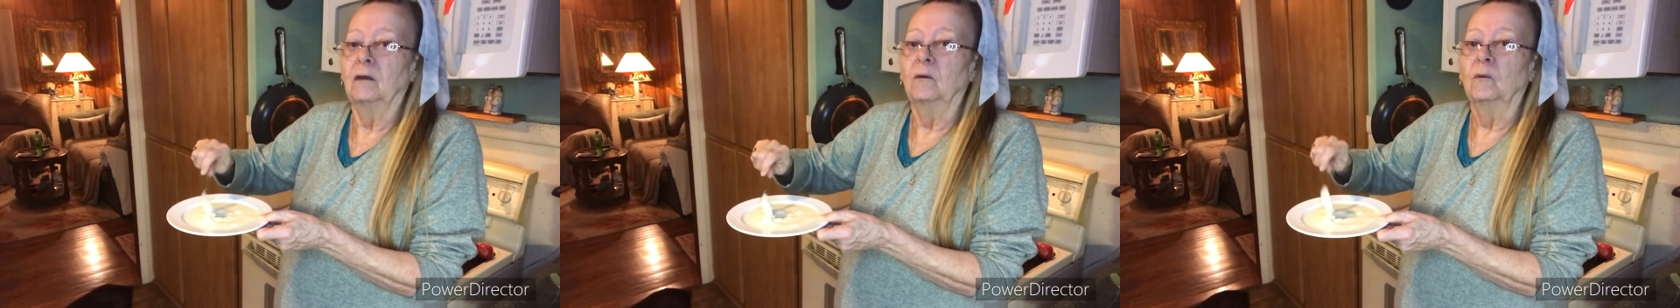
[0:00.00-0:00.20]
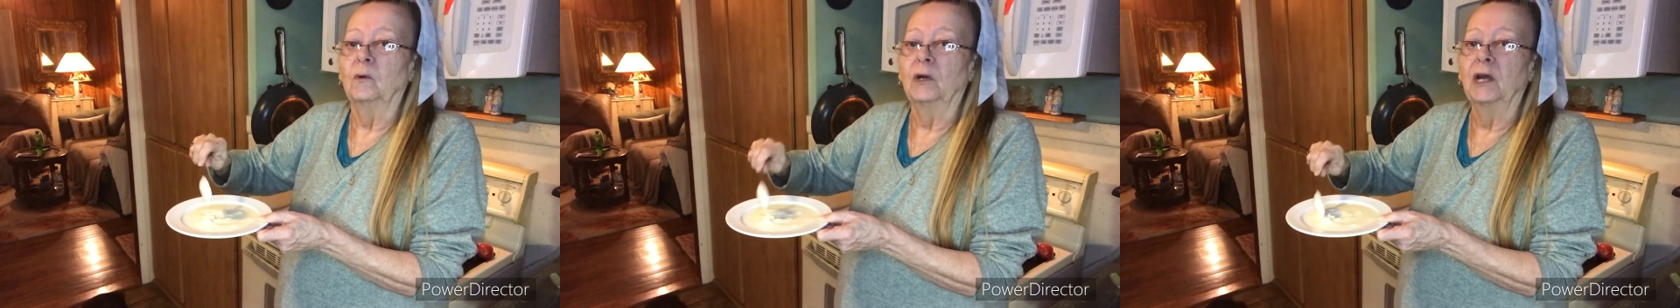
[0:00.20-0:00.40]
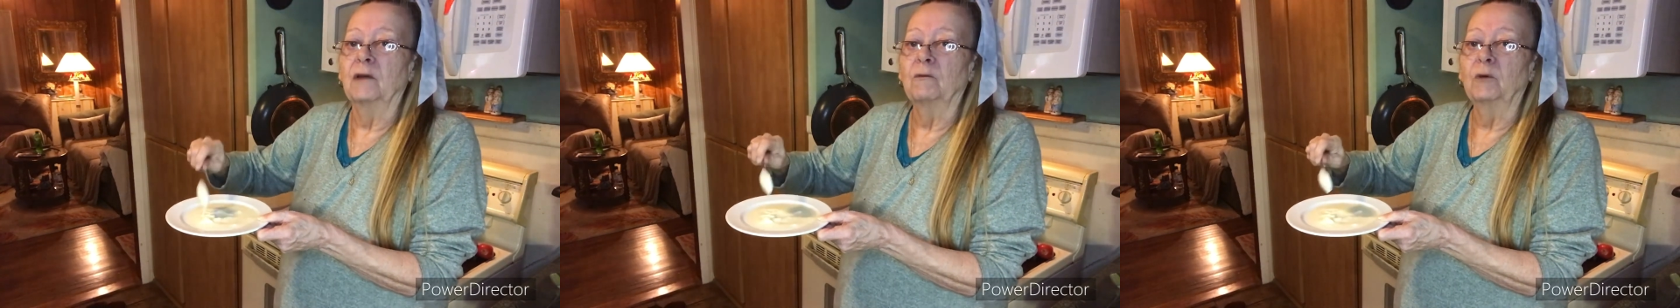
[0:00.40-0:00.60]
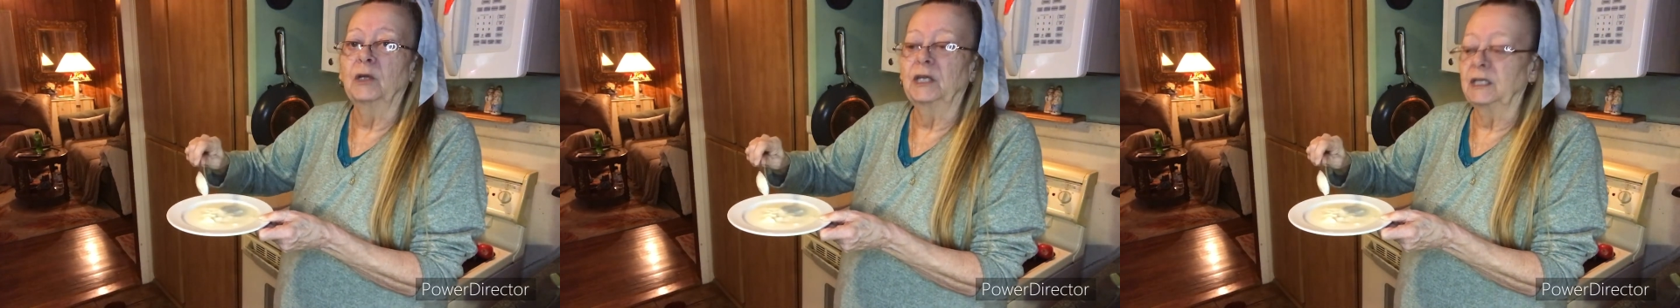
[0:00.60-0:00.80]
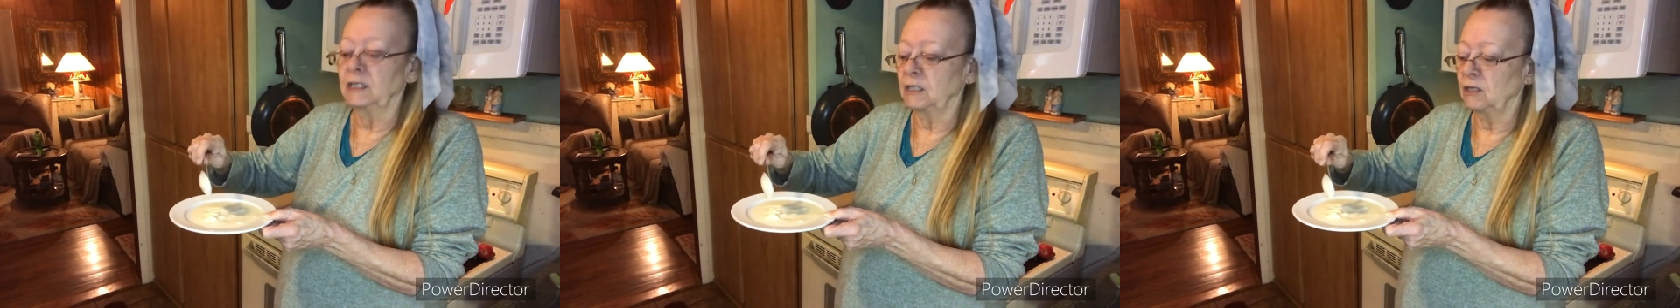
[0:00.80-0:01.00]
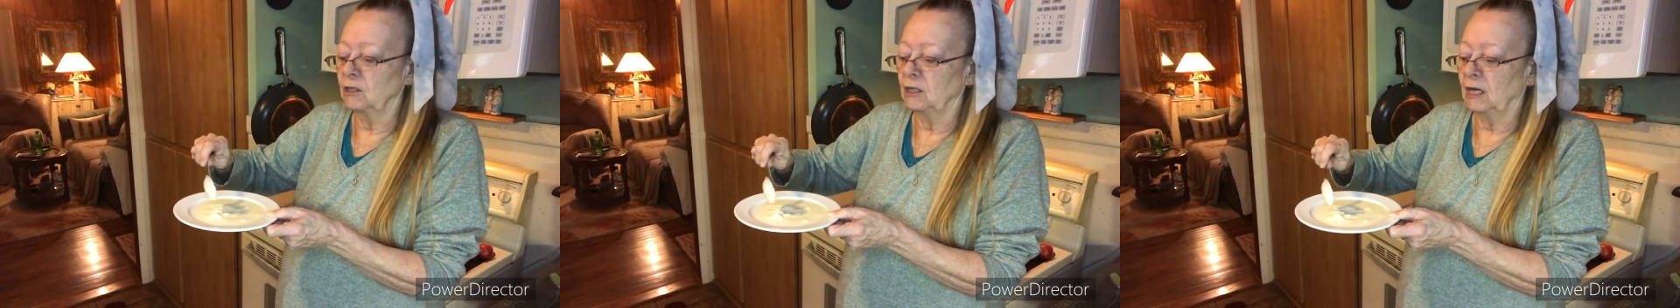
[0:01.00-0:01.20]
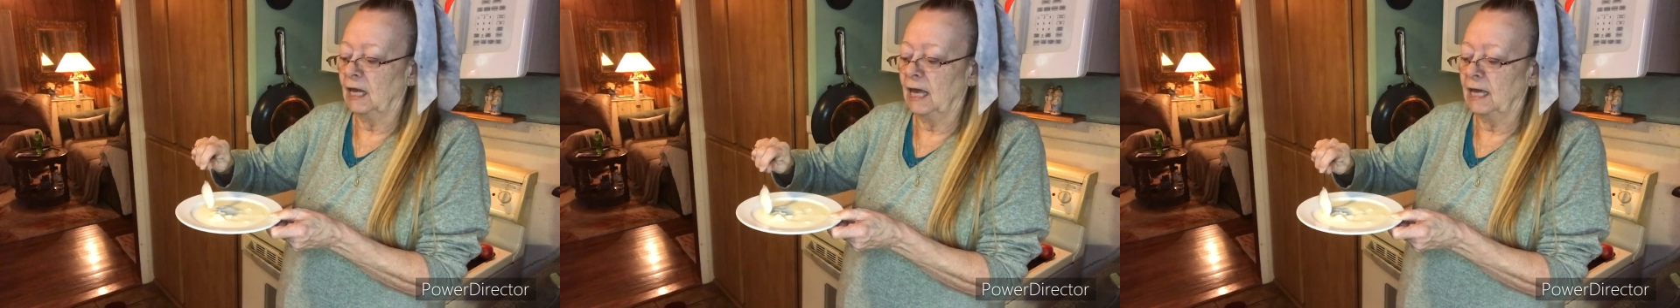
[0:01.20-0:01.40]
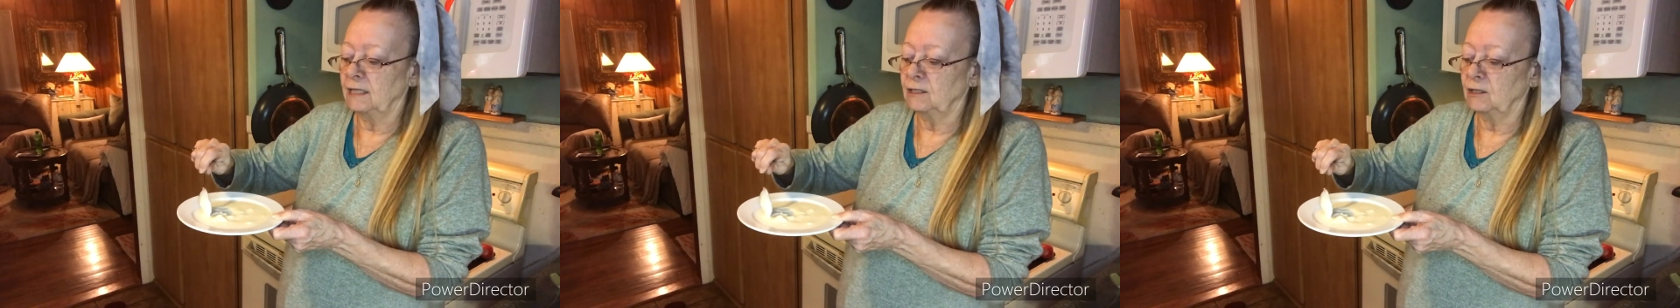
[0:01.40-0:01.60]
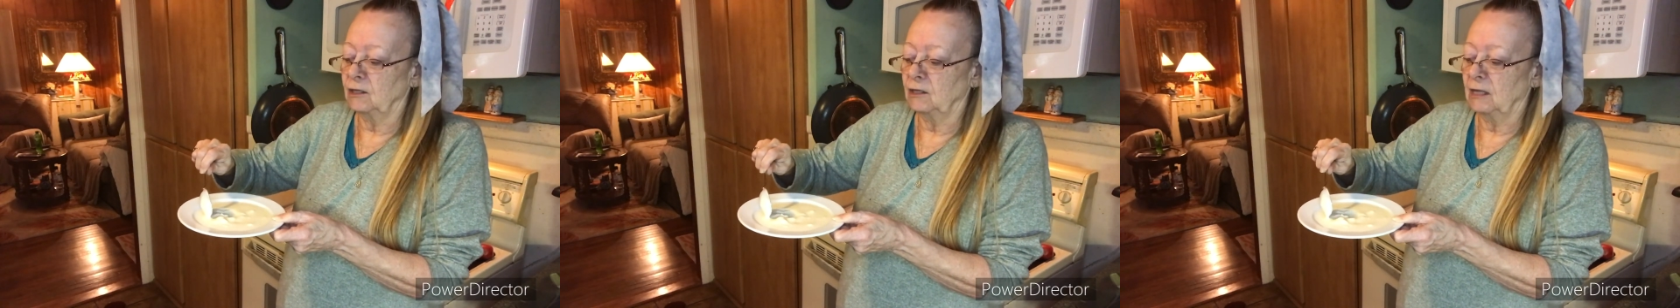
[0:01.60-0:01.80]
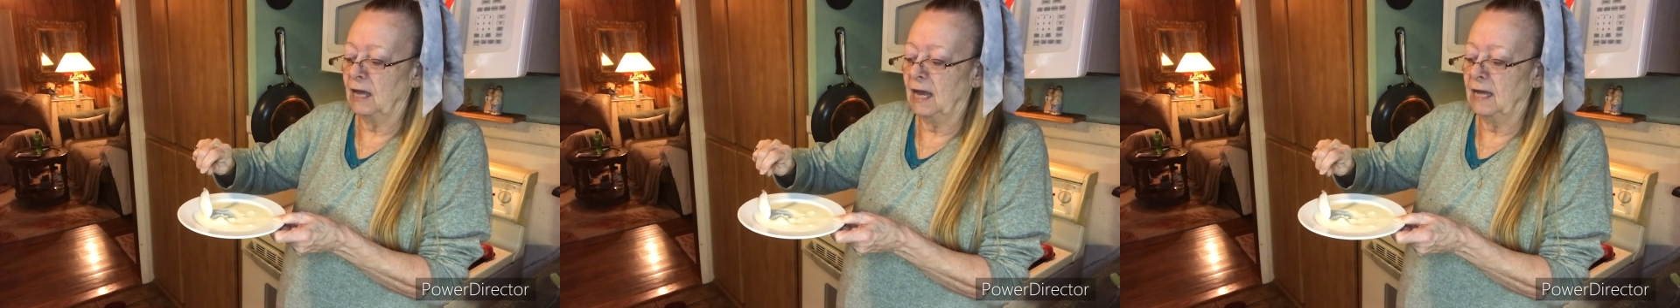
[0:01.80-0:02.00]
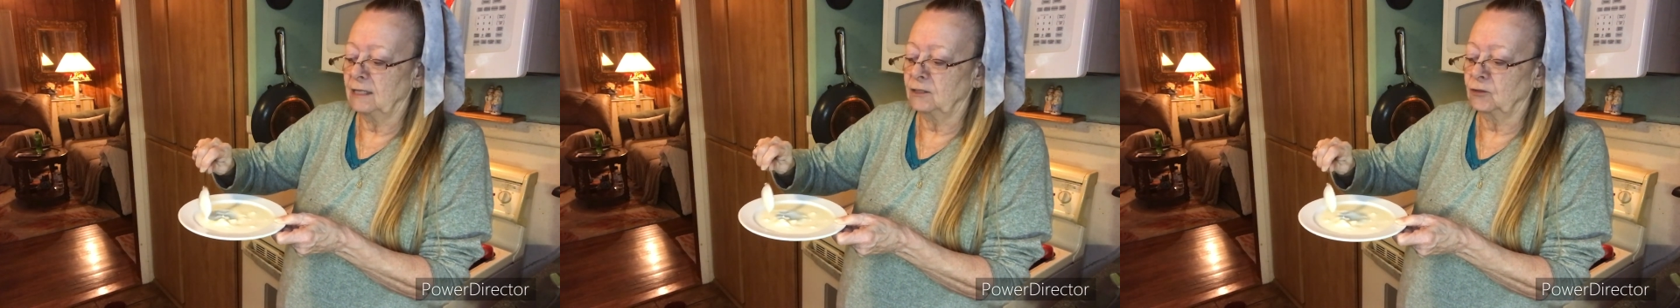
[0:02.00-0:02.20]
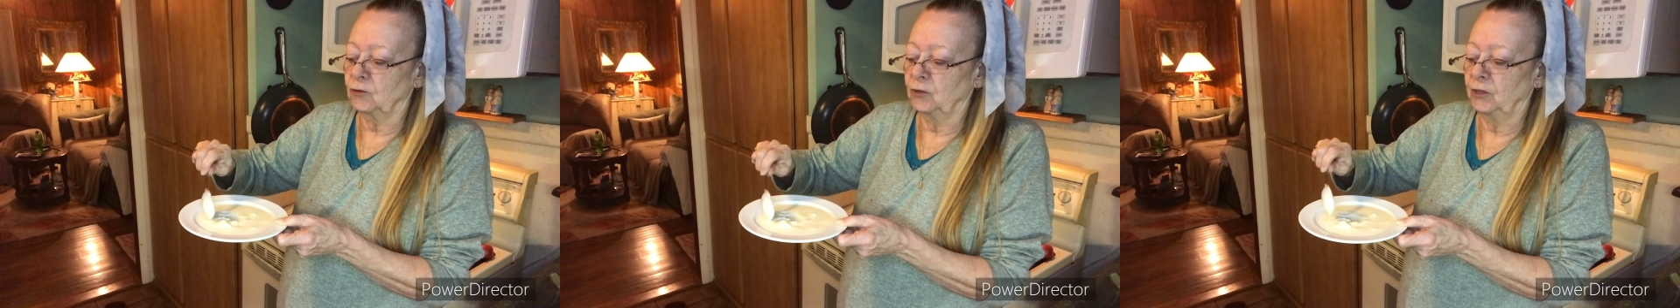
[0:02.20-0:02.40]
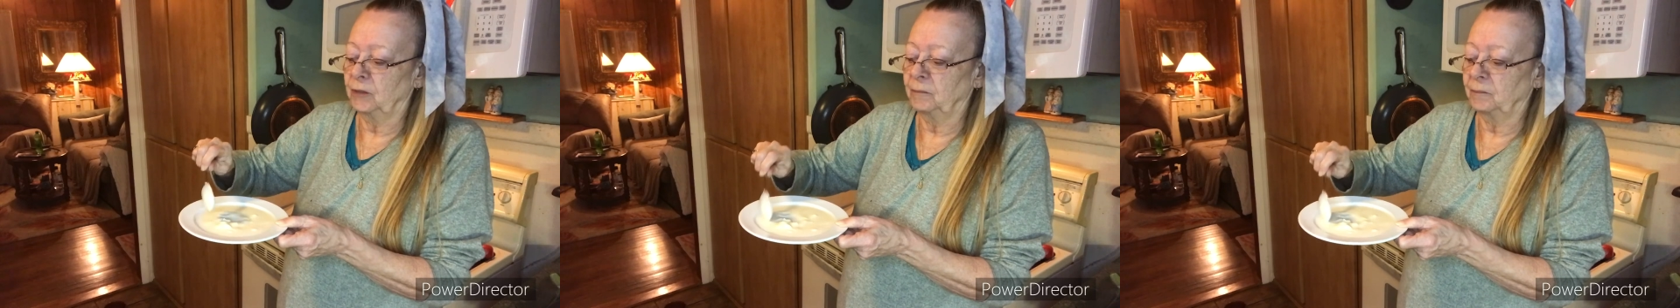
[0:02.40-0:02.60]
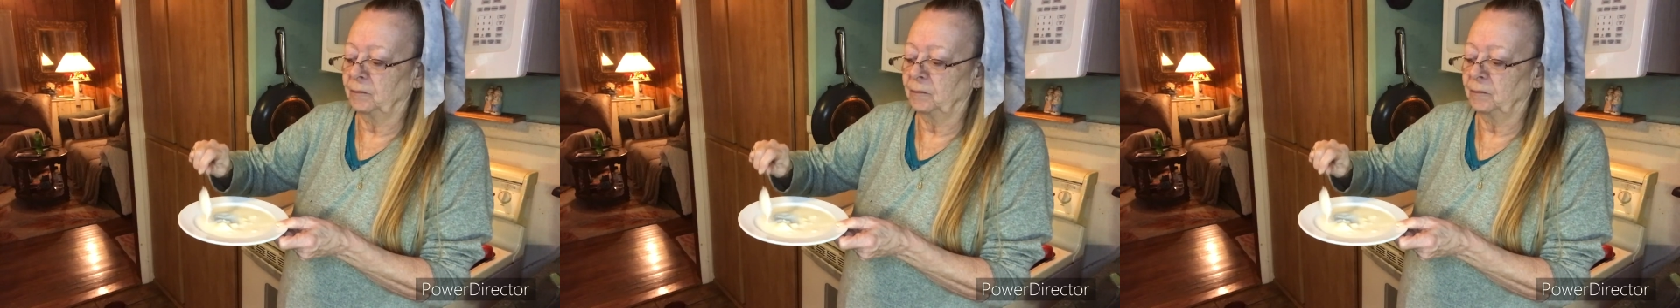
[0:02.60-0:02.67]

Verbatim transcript: Whenever we get to the last of the ice cream,